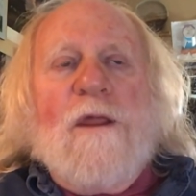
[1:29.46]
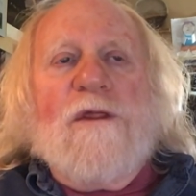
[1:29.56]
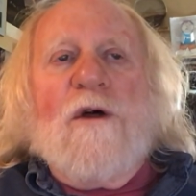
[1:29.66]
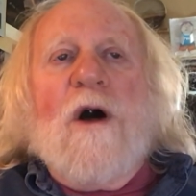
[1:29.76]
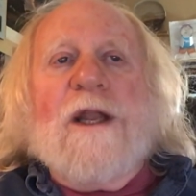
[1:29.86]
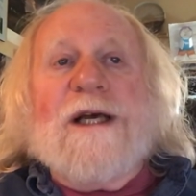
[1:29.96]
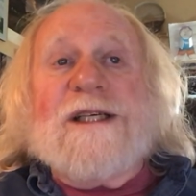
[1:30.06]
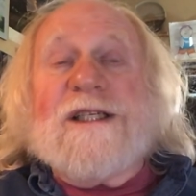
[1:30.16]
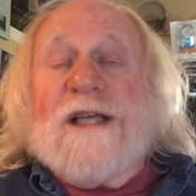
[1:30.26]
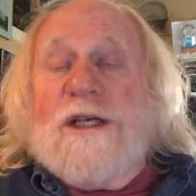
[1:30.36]
thought
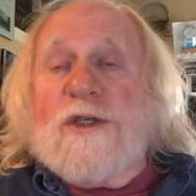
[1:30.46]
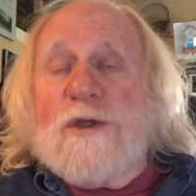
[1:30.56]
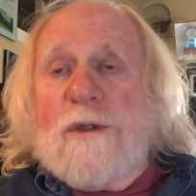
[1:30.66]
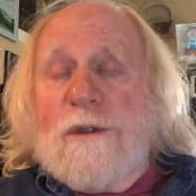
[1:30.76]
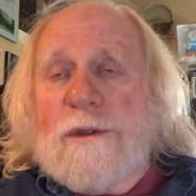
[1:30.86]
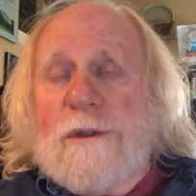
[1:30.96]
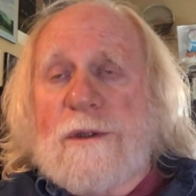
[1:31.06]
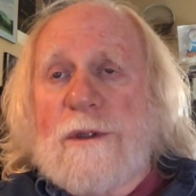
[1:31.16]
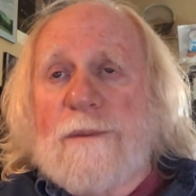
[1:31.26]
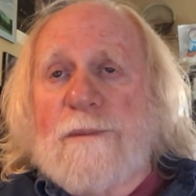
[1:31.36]
essential to
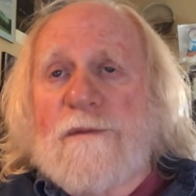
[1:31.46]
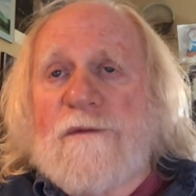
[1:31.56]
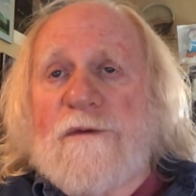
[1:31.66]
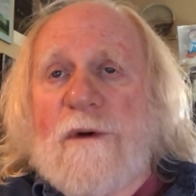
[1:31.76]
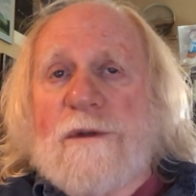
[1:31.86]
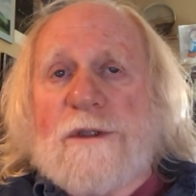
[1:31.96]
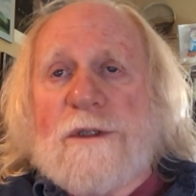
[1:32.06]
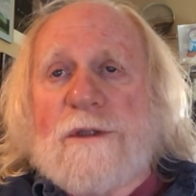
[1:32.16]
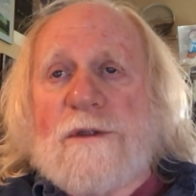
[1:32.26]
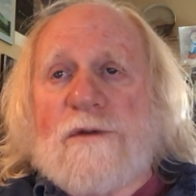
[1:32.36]
the folks
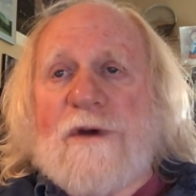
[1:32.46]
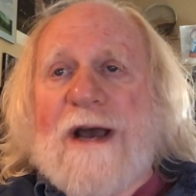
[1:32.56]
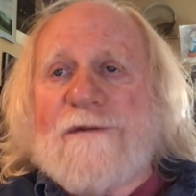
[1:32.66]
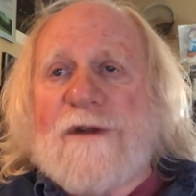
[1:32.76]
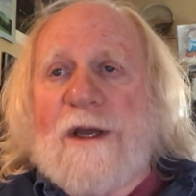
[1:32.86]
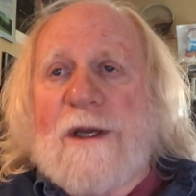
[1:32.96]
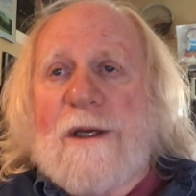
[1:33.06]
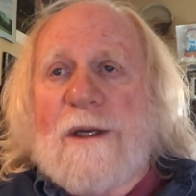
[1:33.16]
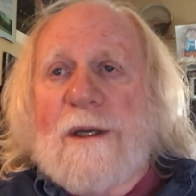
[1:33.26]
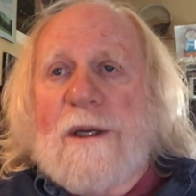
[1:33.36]
drafting
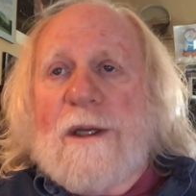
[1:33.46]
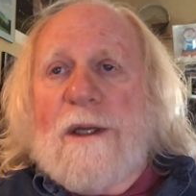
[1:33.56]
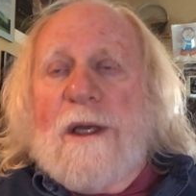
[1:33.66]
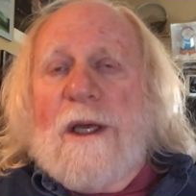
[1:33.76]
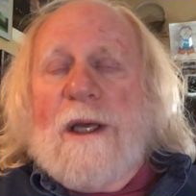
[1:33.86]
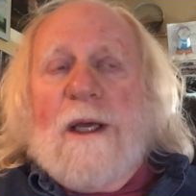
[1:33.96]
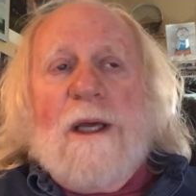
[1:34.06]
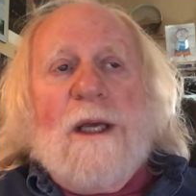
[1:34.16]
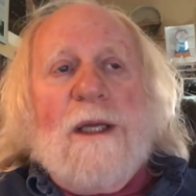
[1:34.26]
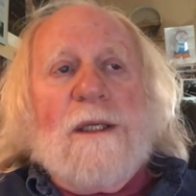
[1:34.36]

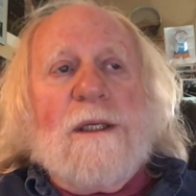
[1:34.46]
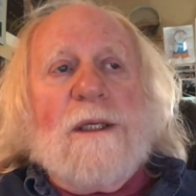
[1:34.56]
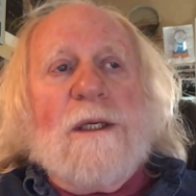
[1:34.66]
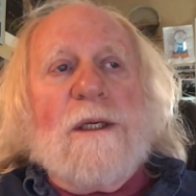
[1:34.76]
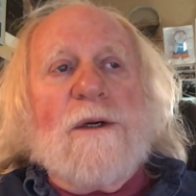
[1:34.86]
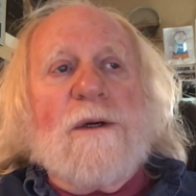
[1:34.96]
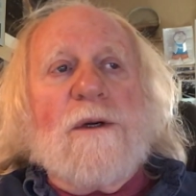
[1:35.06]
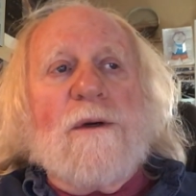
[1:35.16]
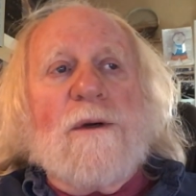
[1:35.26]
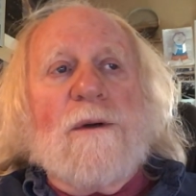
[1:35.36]
and
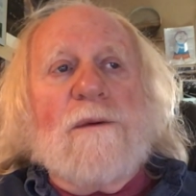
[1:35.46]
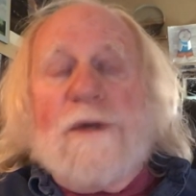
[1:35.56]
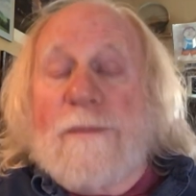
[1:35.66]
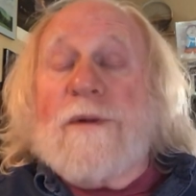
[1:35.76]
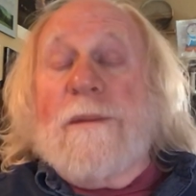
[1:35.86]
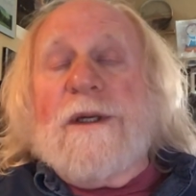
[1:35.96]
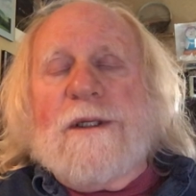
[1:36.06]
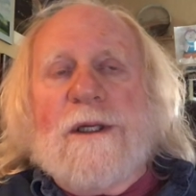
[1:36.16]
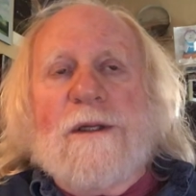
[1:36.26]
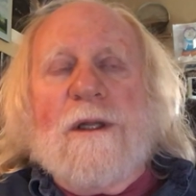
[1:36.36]

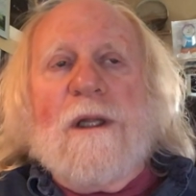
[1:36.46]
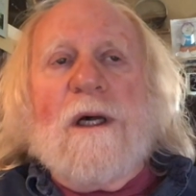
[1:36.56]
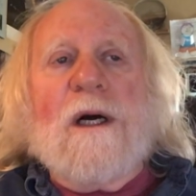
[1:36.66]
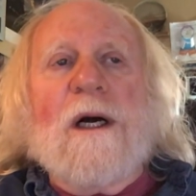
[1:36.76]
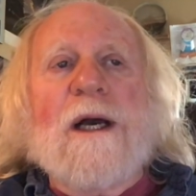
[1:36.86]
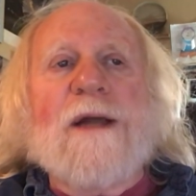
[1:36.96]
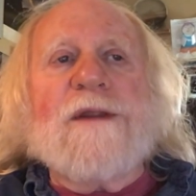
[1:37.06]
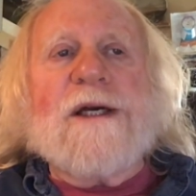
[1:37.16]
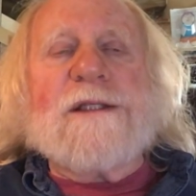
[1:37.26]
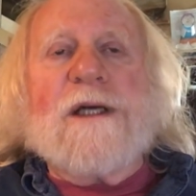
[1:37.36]
implementing the law at
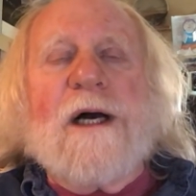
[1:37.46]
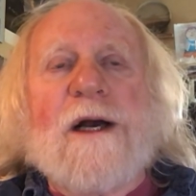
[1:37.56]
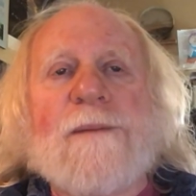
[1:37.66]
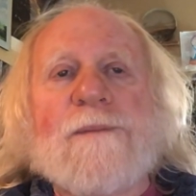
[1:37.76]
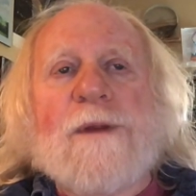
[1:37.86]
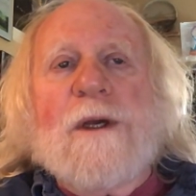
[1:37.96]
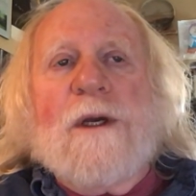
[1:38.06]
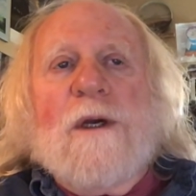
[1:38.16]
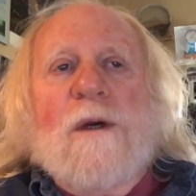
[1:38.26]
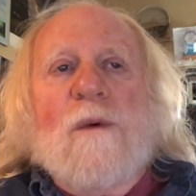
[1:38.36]
that time
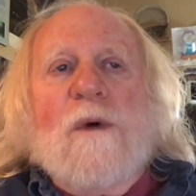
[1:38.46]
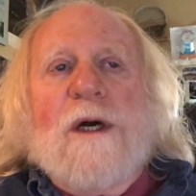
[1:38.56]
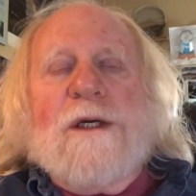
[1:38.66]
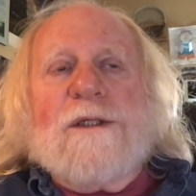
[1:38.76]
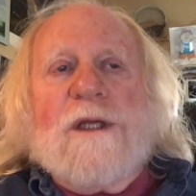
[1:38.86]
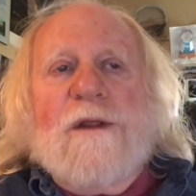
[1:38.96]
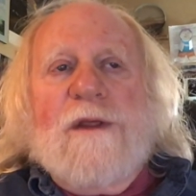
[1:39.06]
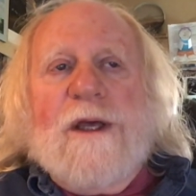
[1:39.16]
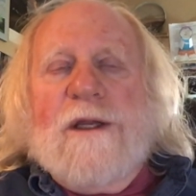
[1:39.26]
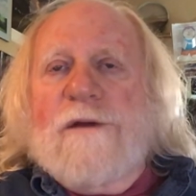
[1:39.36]
was
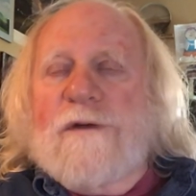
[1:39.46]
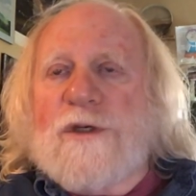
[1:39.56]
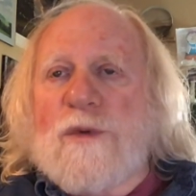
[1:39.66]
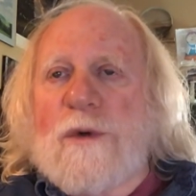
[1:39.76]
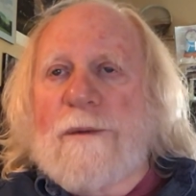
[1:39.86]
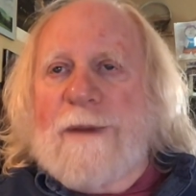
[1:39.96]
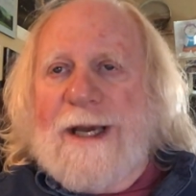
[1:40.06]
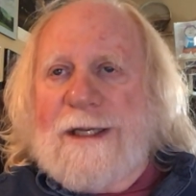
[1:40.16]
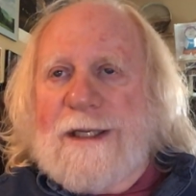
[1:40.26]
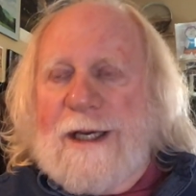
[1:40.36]
the individual
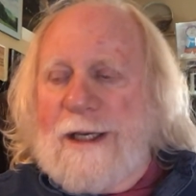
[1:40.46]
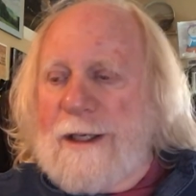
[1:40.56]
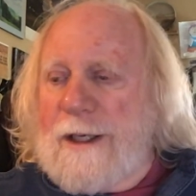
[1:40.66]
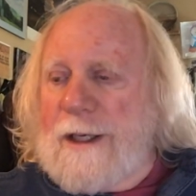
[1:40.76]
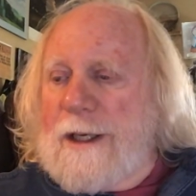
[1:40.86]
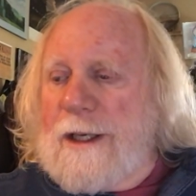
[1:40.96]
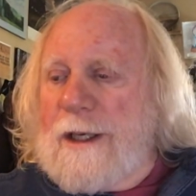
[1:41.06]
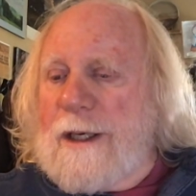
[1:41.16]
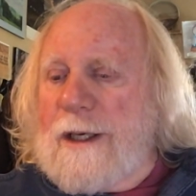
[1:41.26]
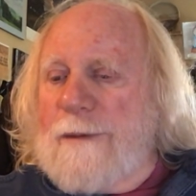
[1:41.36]
mandate.
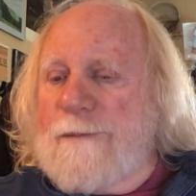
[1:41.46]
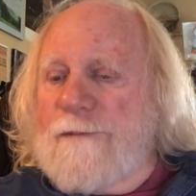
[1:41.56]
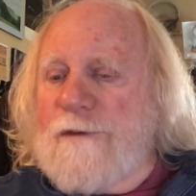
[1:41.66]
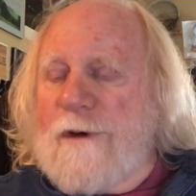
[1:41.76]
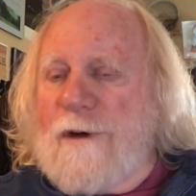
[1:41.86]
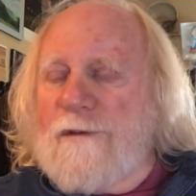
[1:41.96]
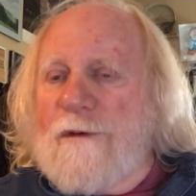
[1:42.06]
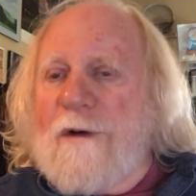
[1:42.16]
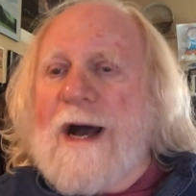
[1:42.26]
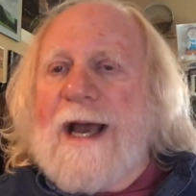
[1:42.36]
For a
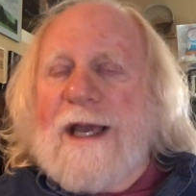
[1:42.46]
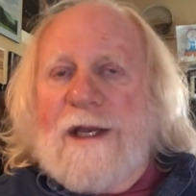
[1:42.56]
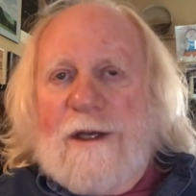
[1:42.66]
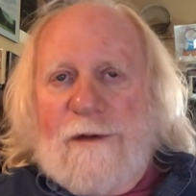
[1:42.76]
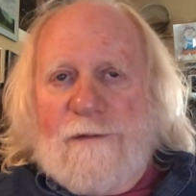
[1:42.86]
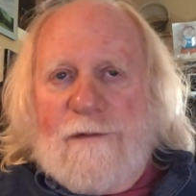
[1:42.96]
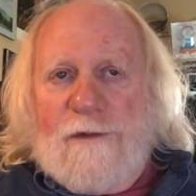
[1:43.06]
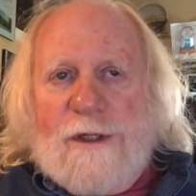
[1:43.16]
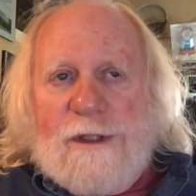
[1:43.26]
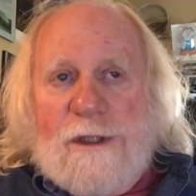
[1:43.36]
variety of
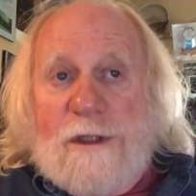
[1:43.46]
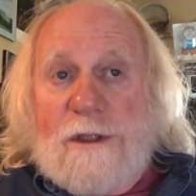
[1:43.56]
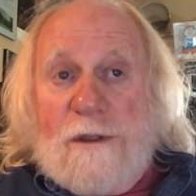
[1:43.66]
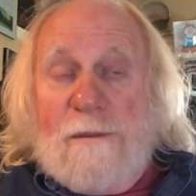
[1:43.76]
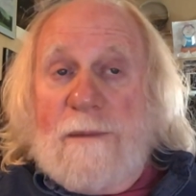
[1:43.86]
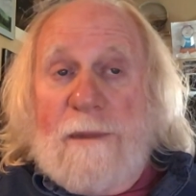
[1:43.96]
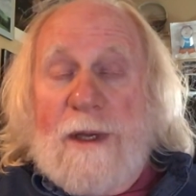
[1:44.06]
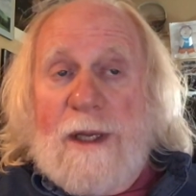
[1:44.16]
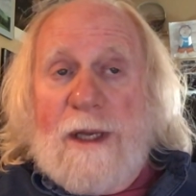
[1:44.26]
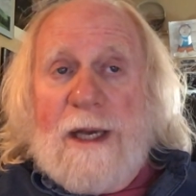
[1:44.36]
reasons,
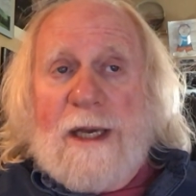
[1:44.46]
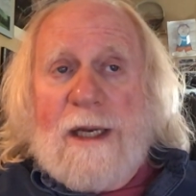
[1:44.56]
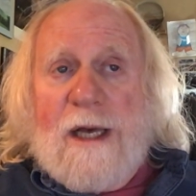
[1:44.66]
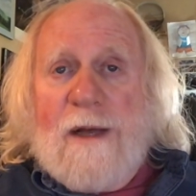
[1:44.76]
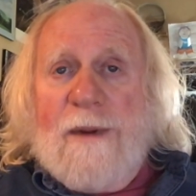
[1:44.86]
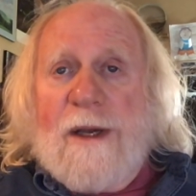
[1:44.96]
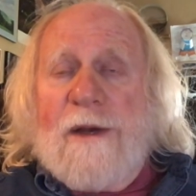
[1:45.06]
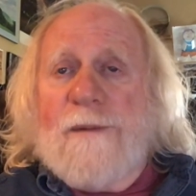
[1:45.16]
many economic,